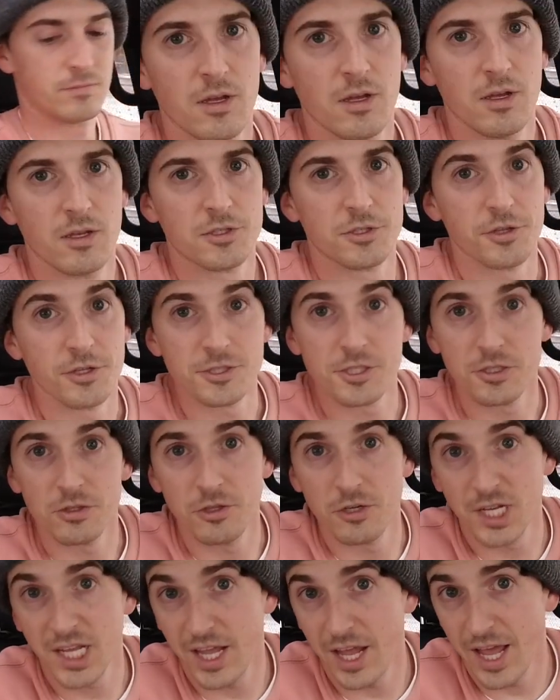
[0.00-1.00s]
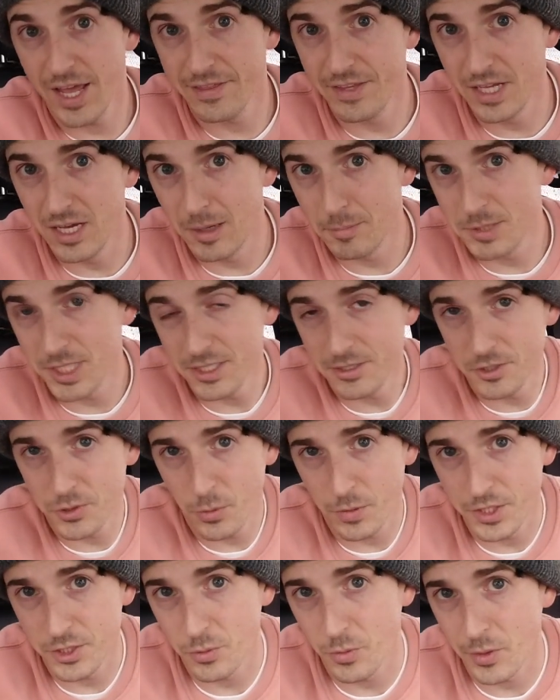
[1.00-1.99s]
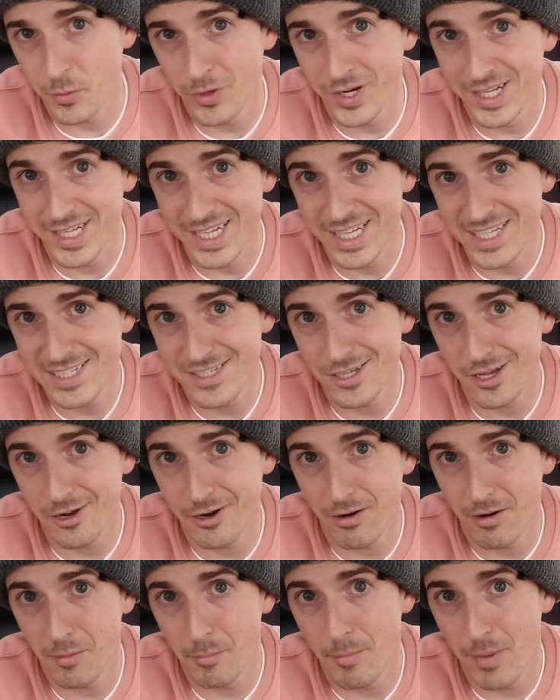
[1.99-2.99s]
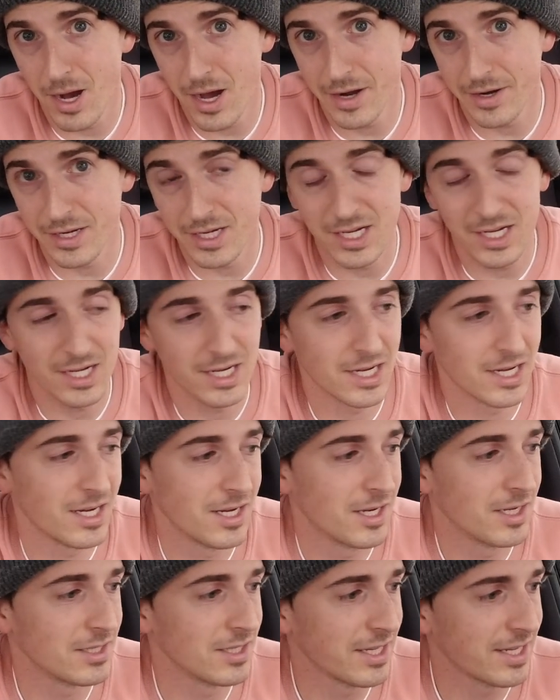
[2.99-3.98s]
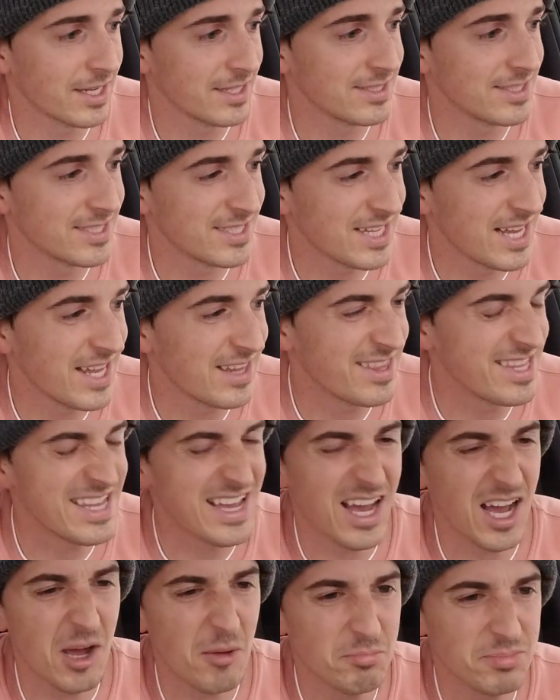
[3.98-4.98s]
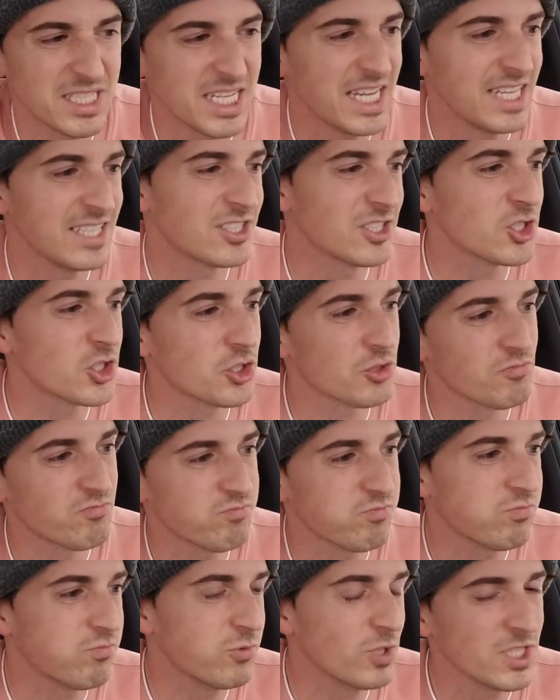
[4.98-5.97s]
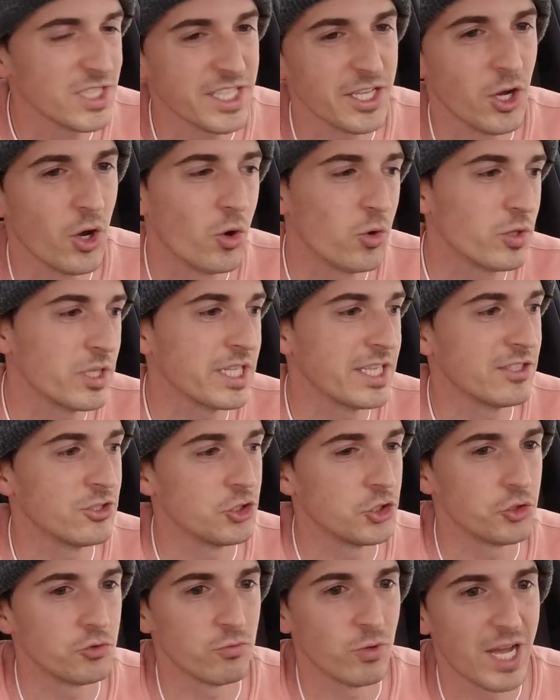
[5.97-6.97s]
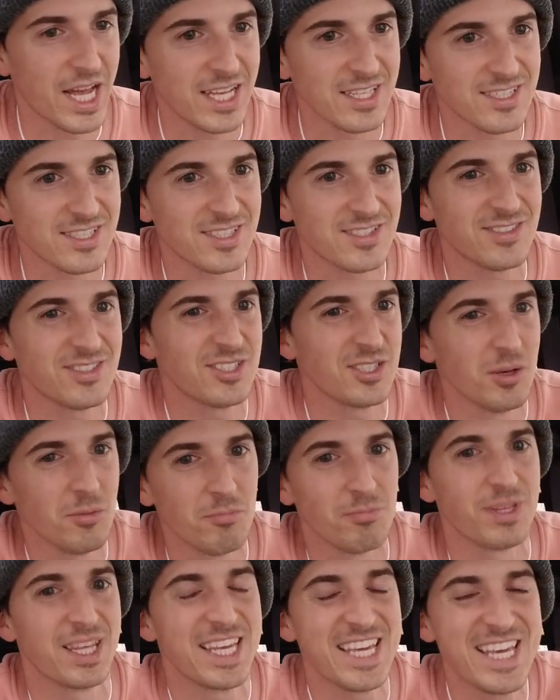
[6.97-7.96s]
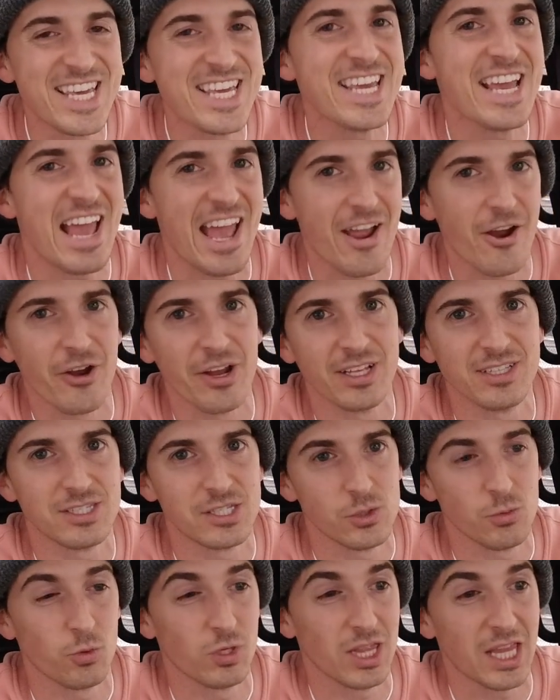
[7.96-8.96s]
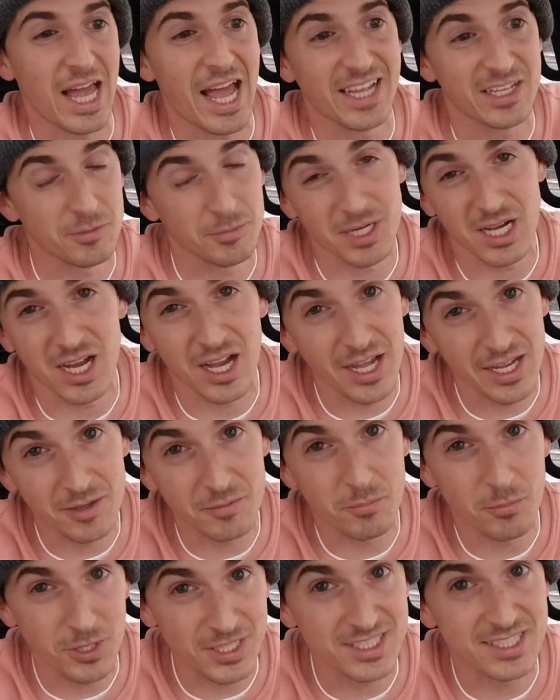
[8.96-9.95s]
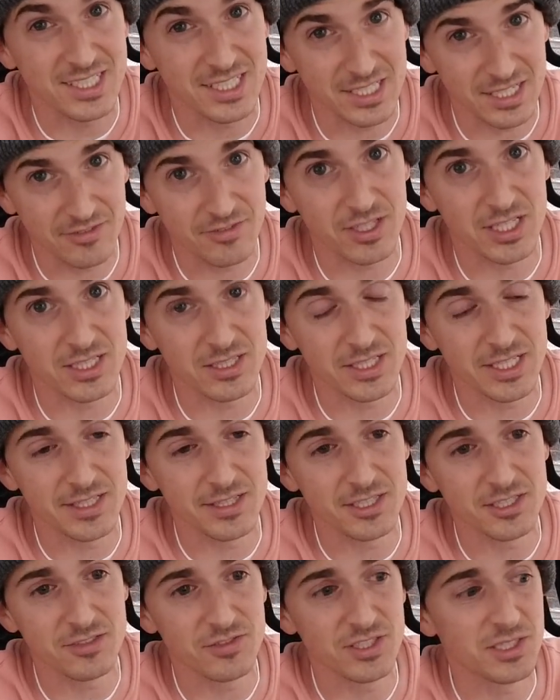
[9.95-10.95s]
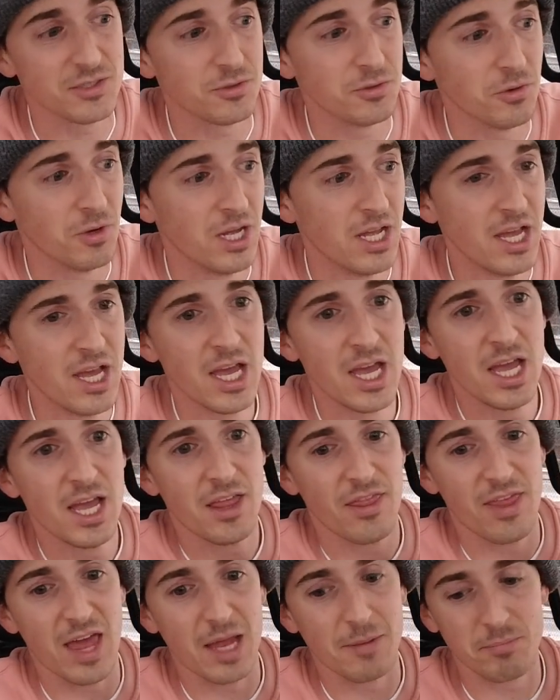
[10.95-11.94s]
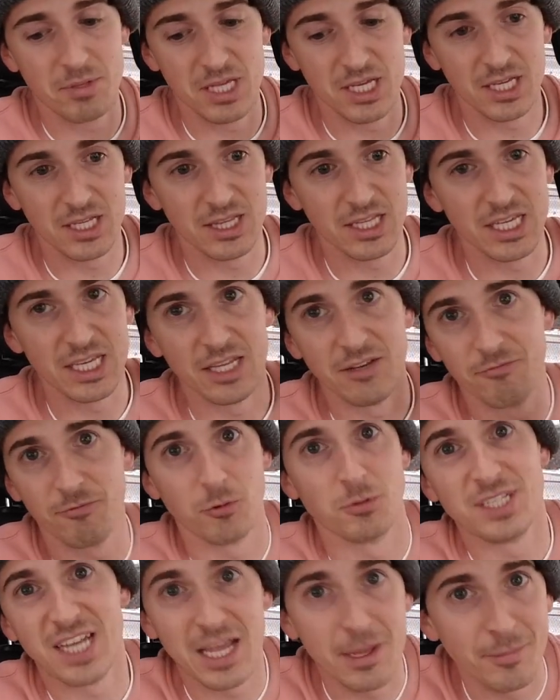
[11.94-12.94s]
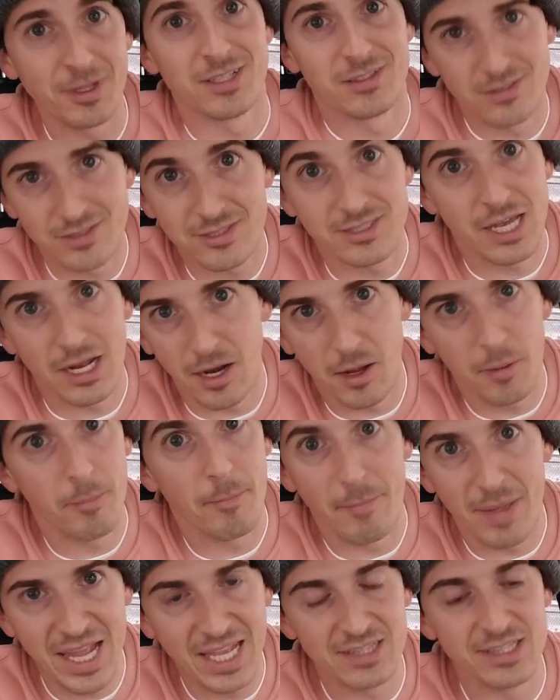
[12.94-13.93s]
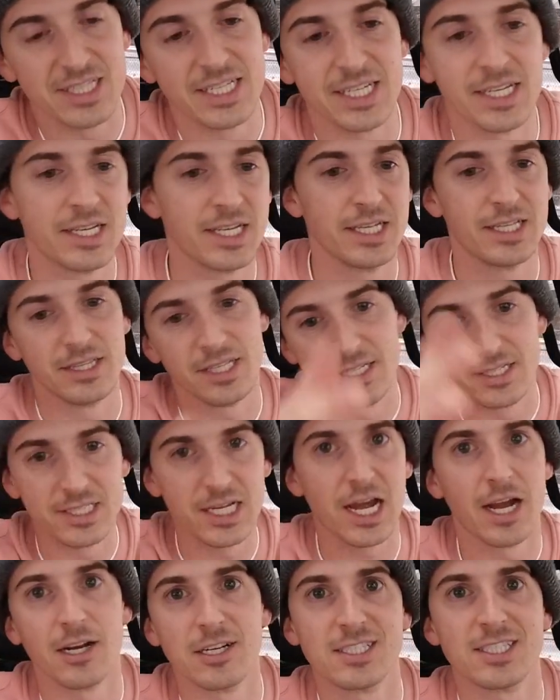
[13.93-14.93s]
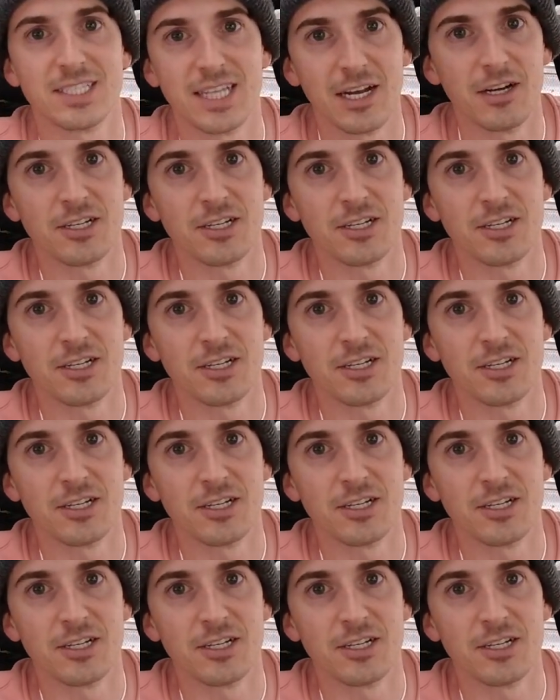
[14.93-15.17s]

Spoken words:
So there's your look at the updated 2021 Nissan Armada. Like I said, the updates really only address some key areas that were lagging behind pretty significantly in this vehicle. That being the infotainment setup mainly in the entire center